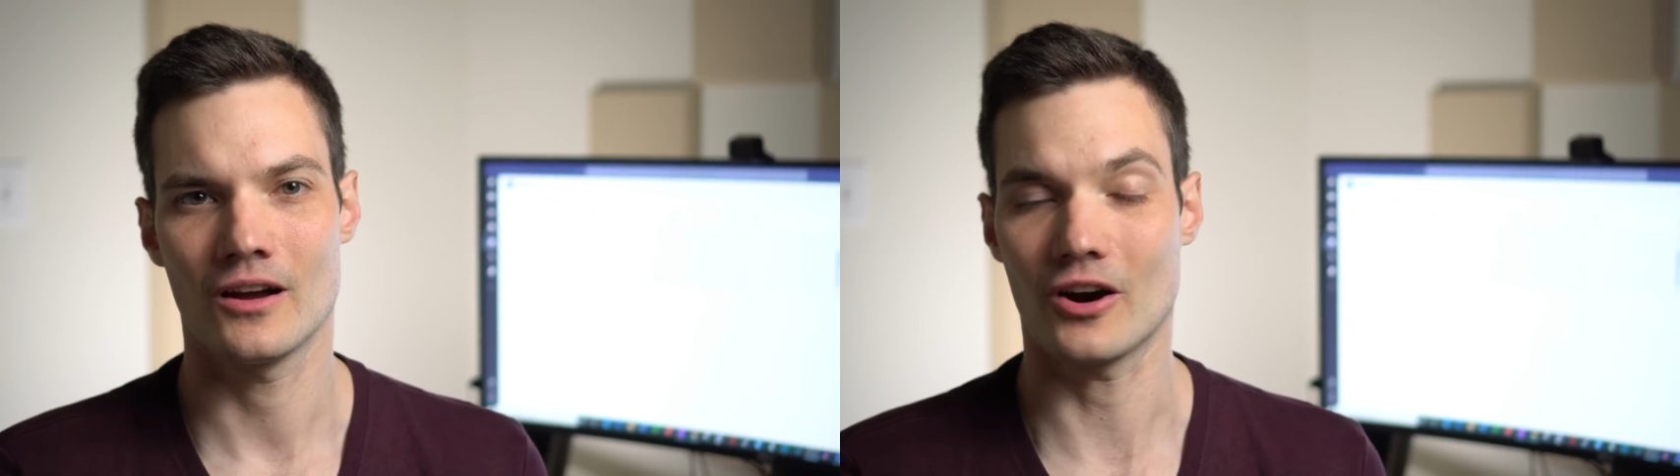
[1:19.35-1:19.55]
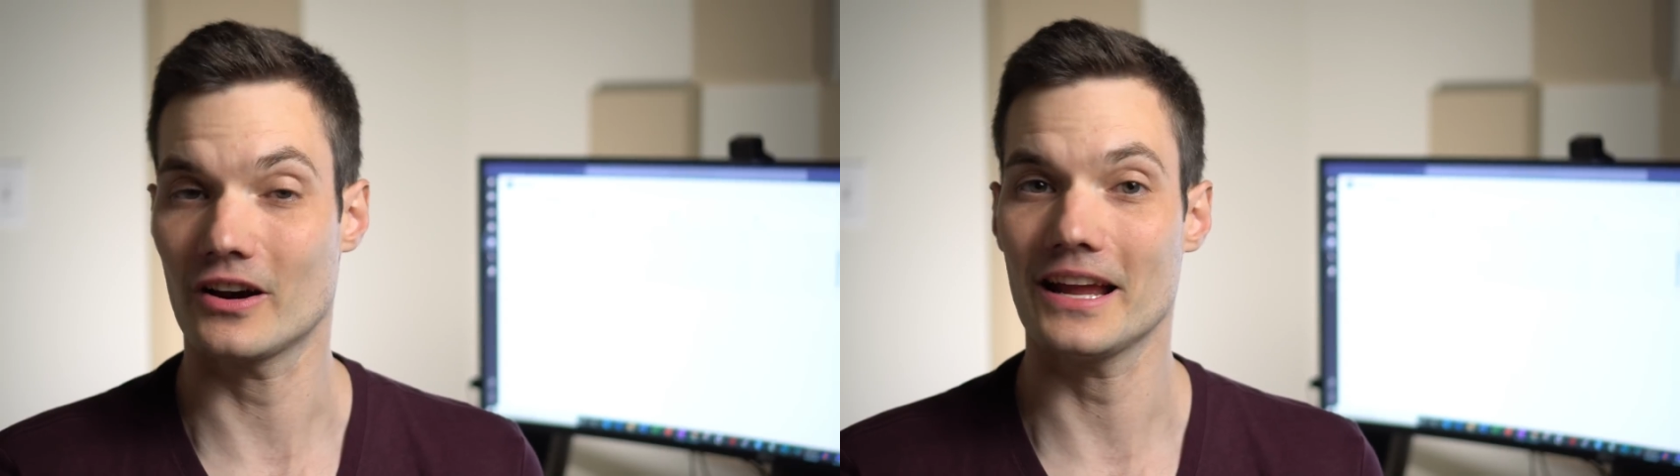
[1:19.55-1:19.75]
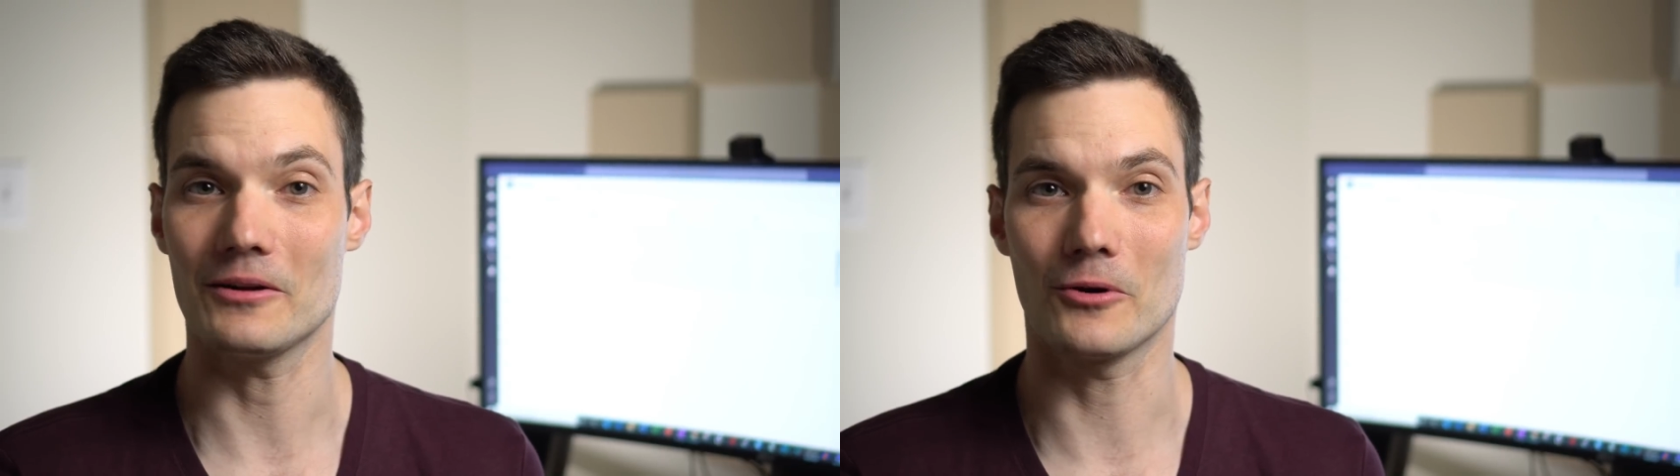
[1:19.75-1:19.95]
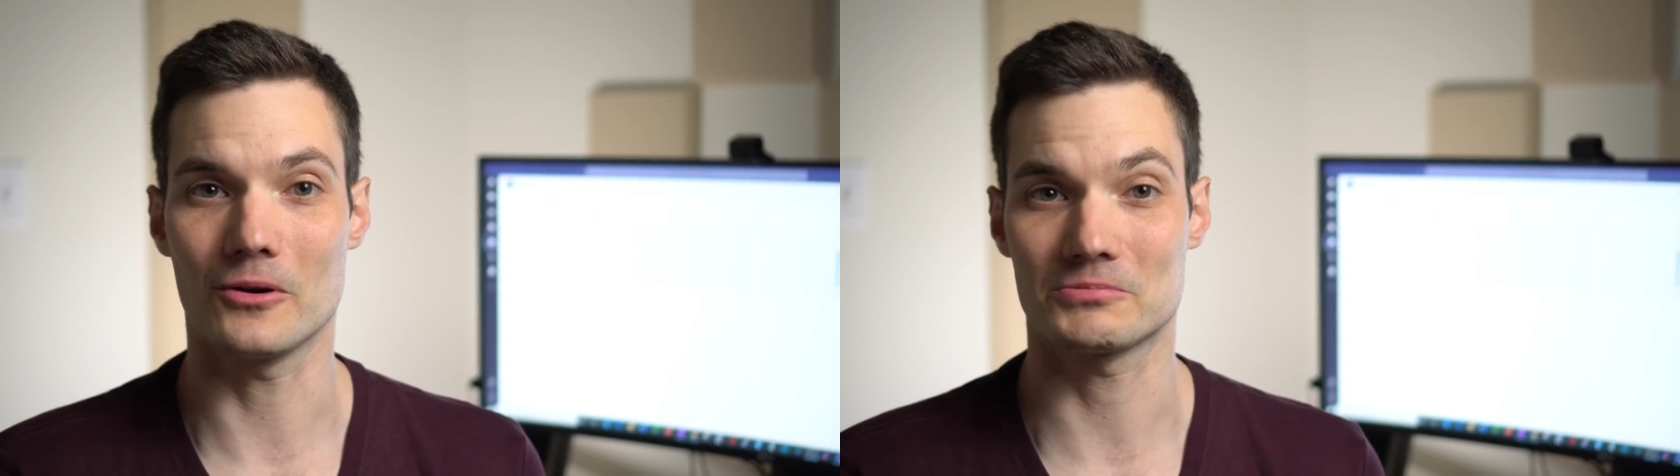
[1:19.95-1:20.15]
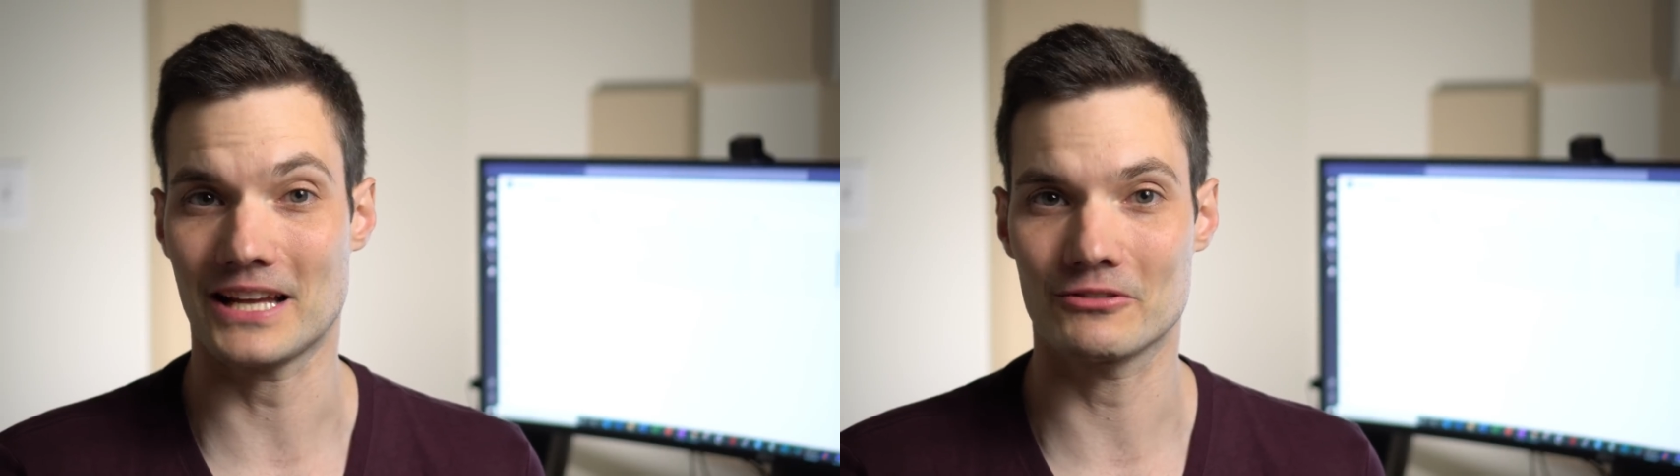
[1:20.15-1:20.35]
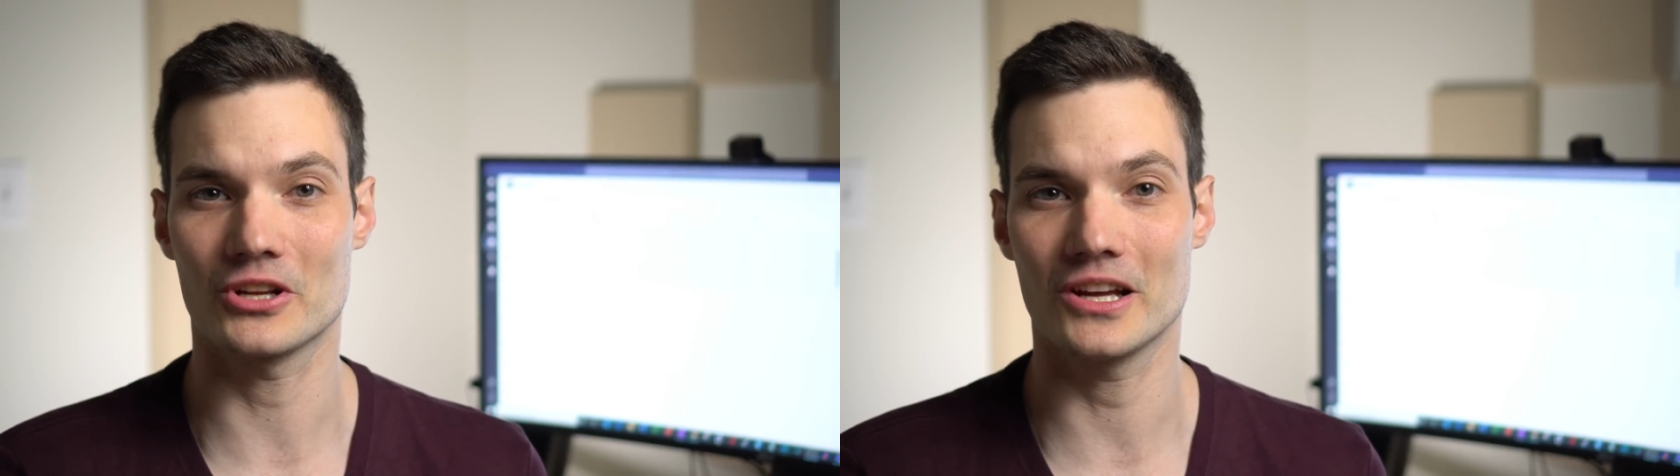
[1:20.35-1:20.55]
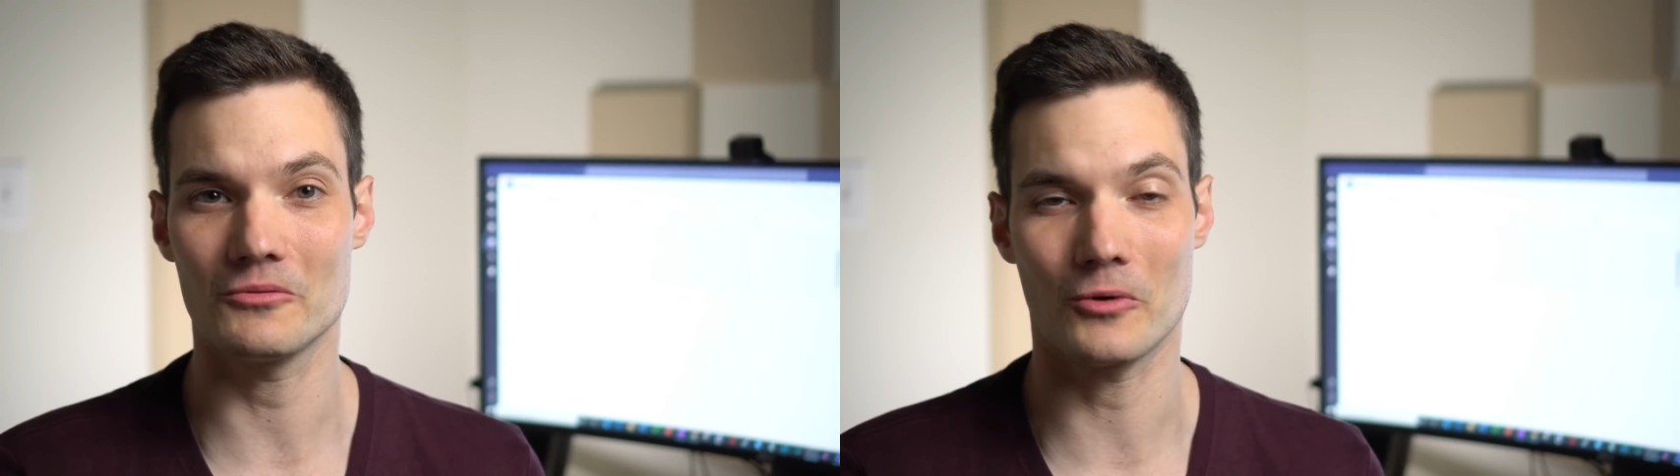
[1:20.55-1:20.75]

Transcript: All right, well, sound good?